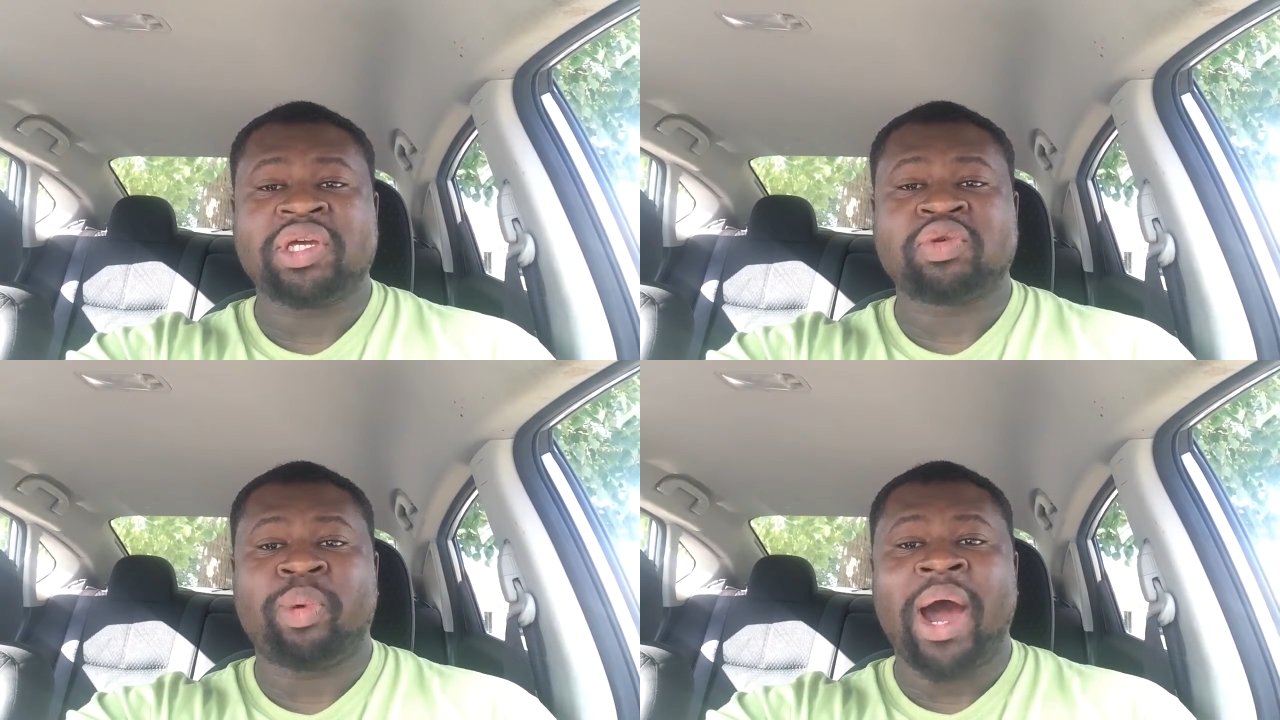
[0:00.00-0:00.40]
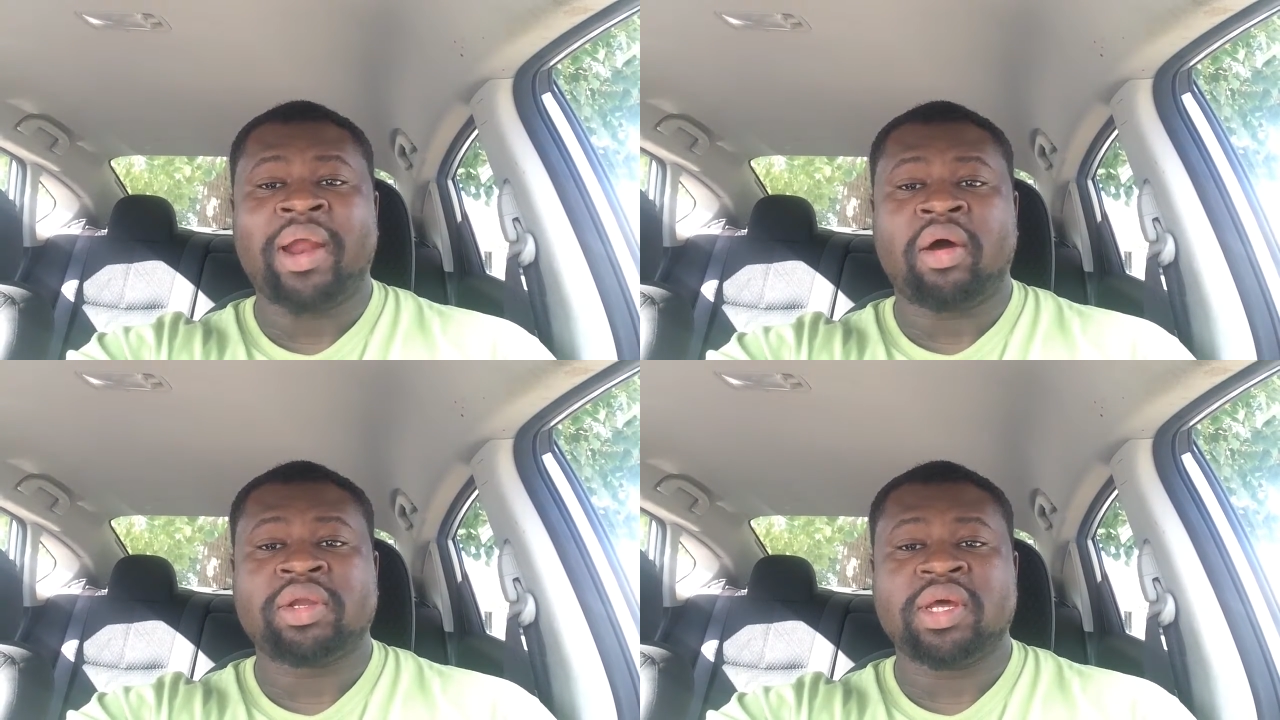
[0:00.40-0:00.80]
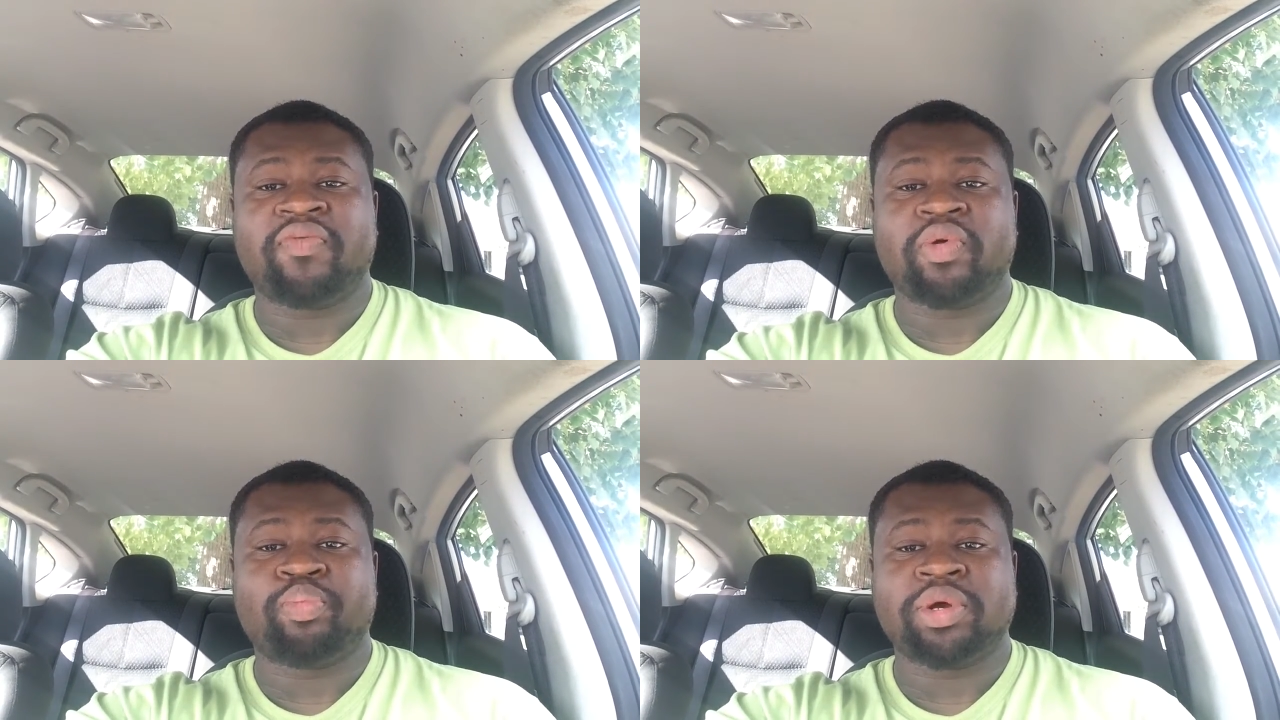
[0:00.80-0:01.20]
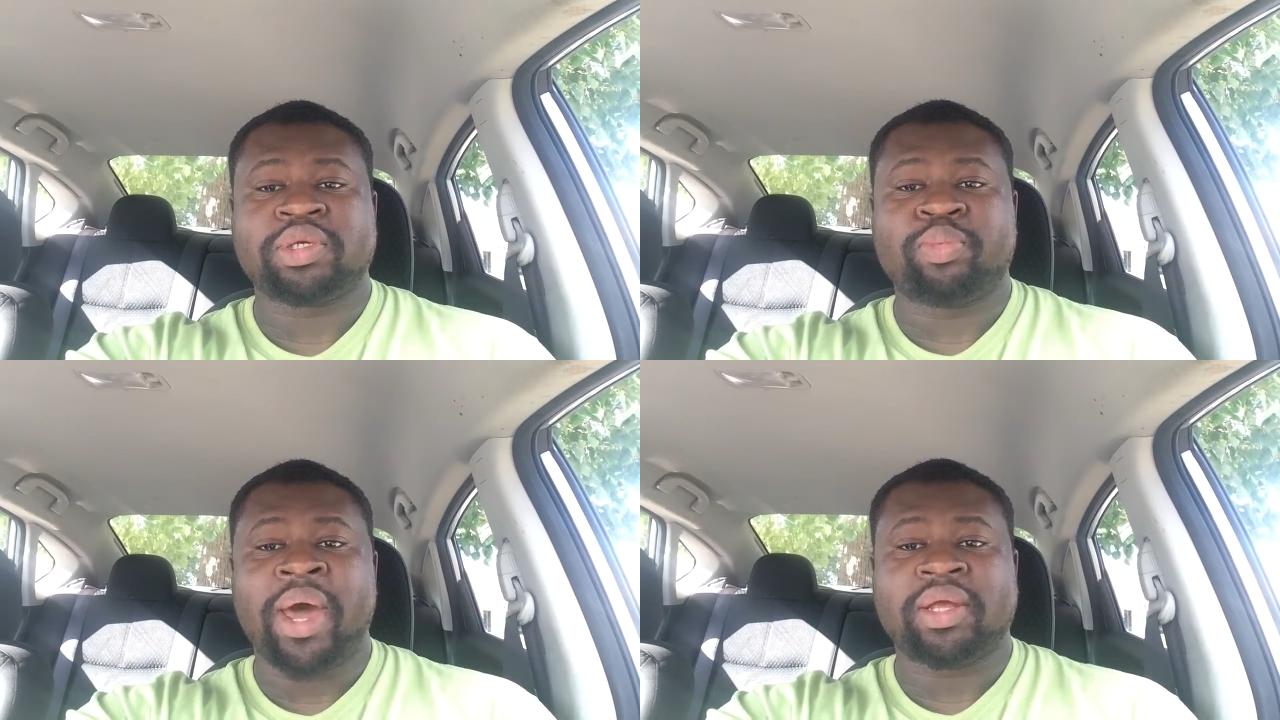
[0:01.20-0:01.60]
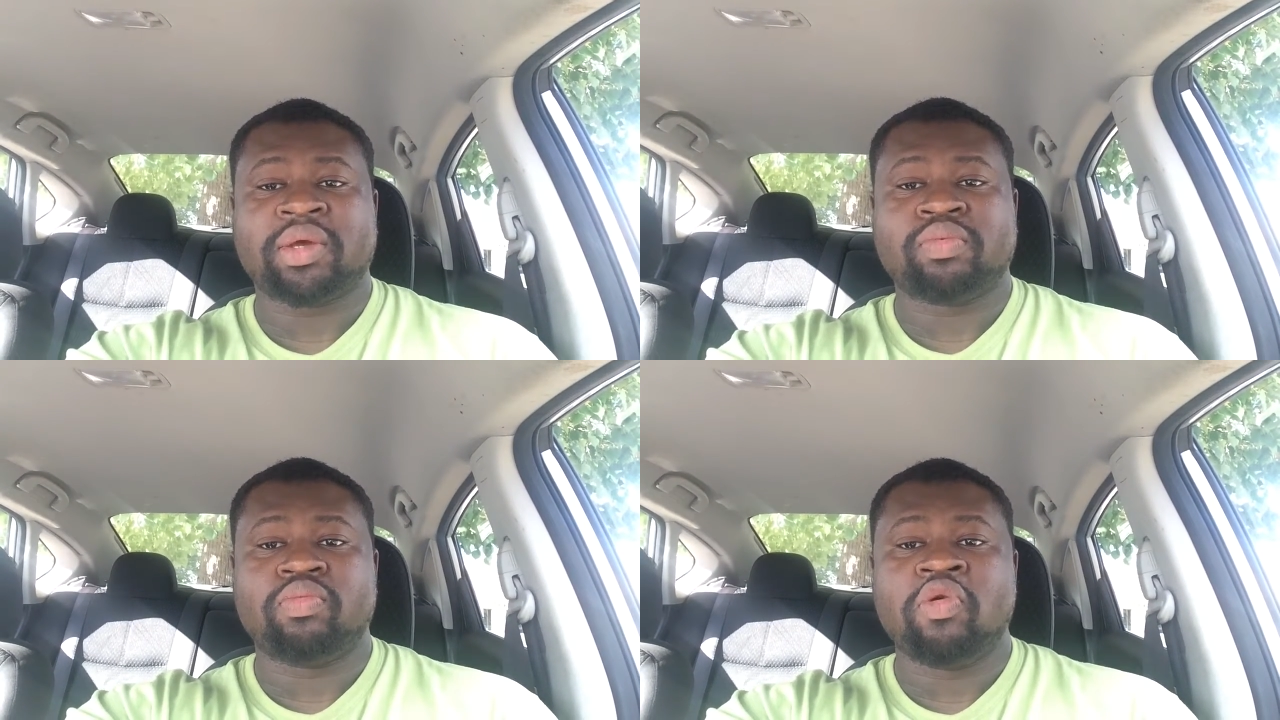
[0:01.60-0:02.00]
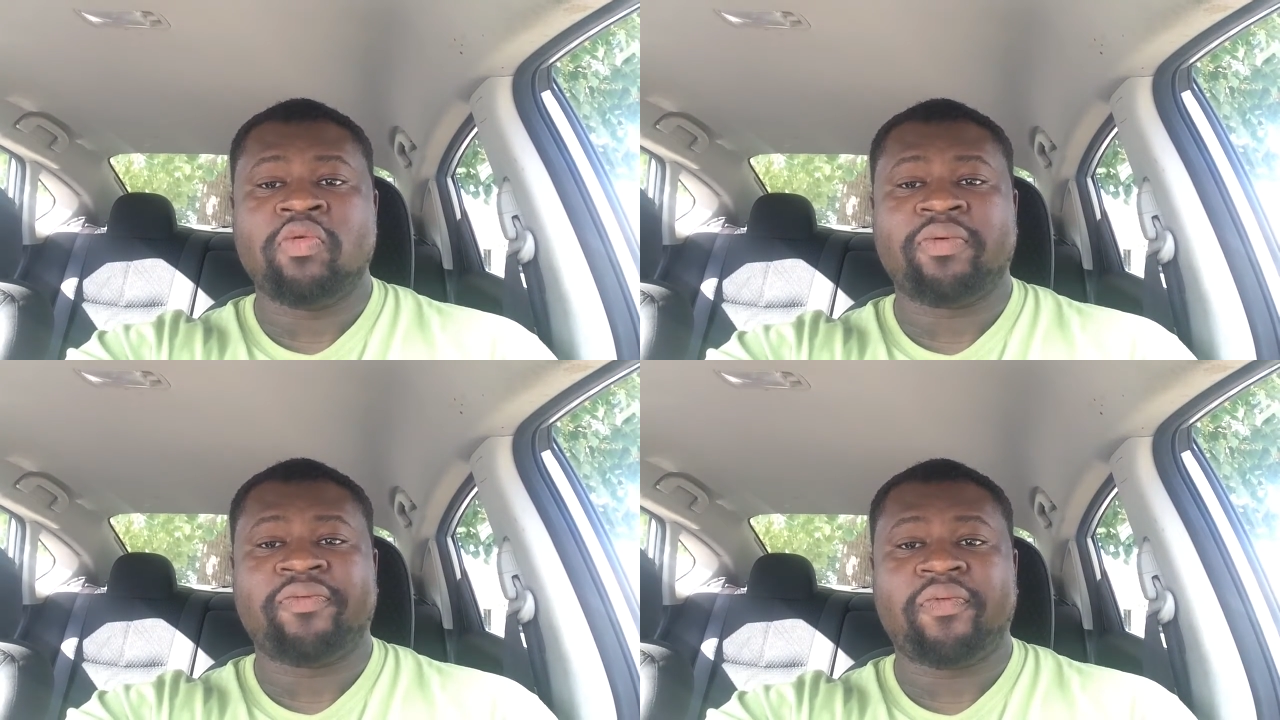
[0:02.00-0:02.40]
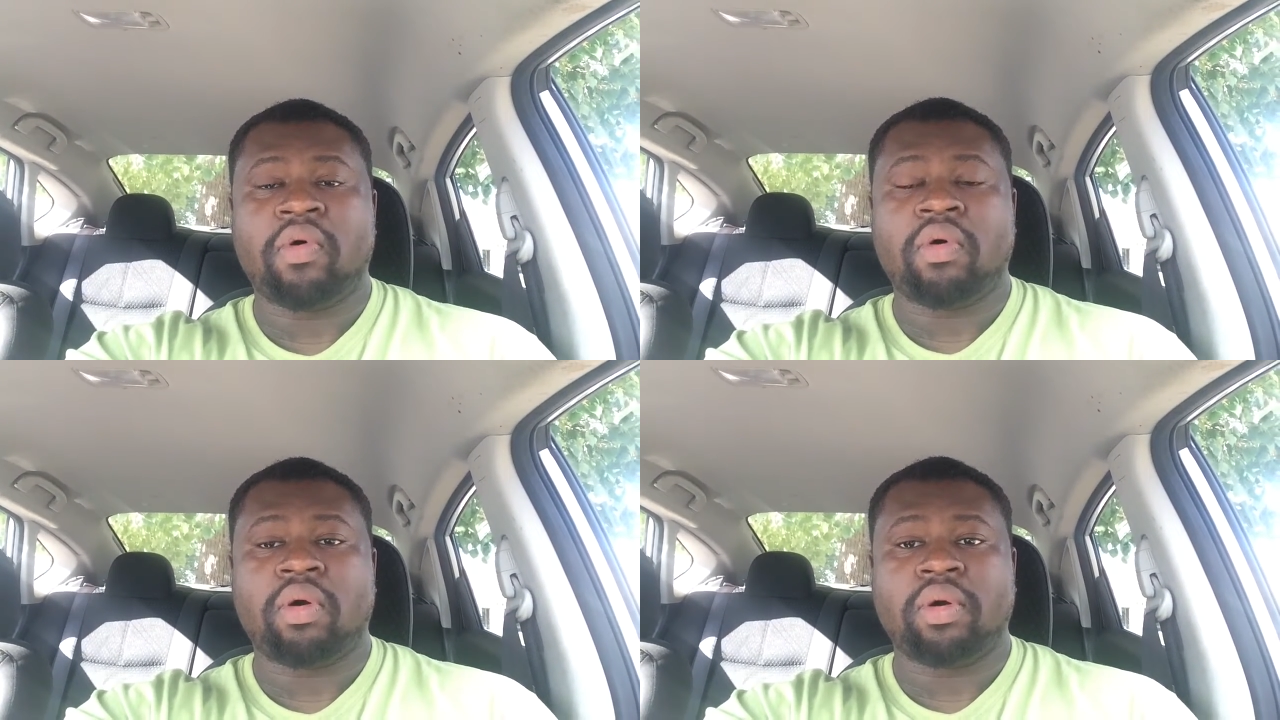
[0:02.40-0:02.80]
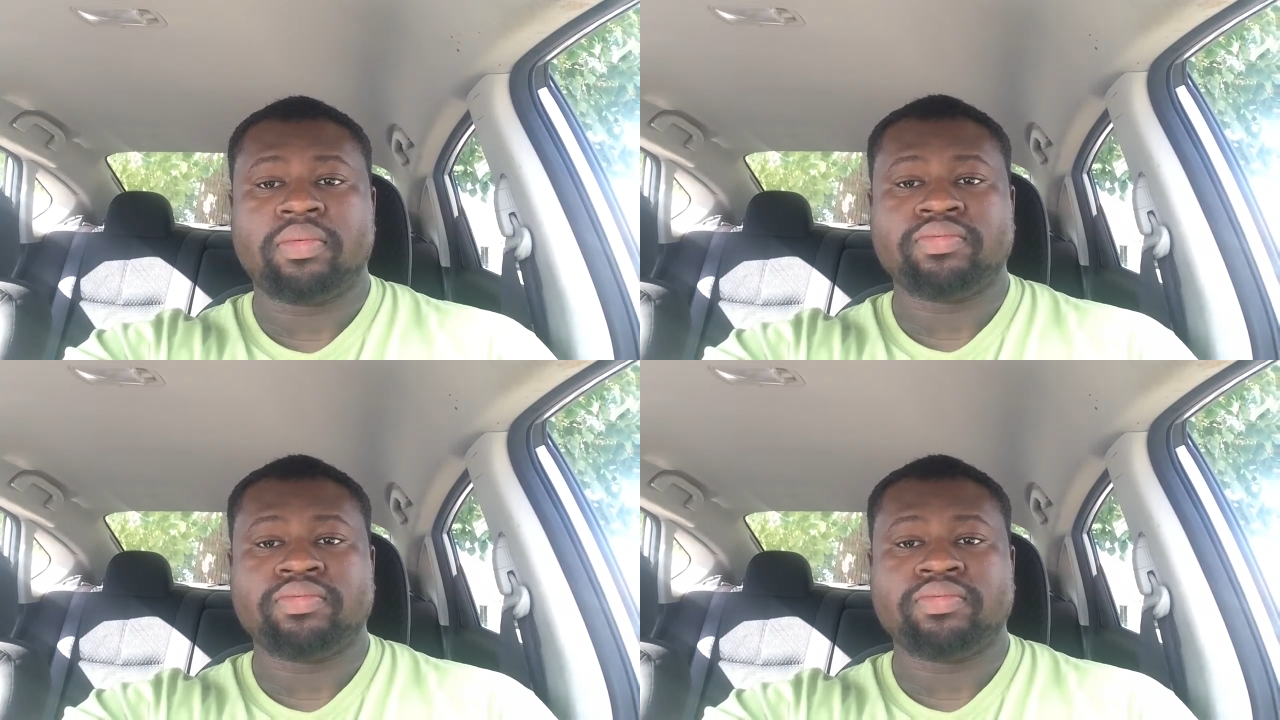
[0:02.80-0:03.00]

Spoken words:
despite our different perspectives moving forward?